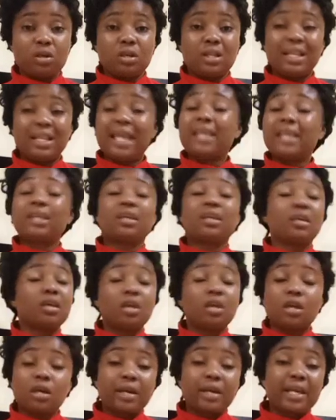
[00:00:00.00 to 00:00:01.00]
Like,
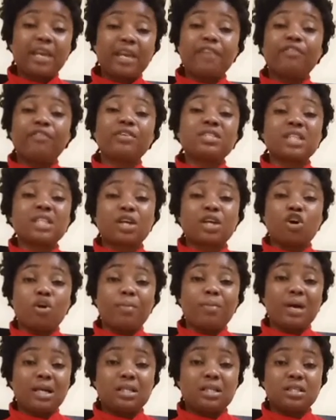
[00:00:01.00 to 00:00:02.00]
give it a
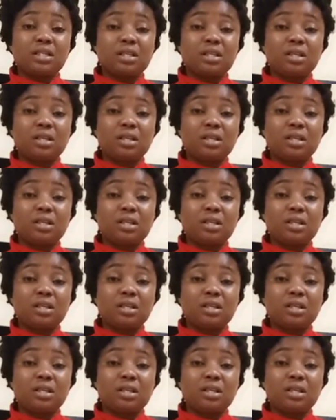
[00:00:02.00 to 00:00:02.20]
command,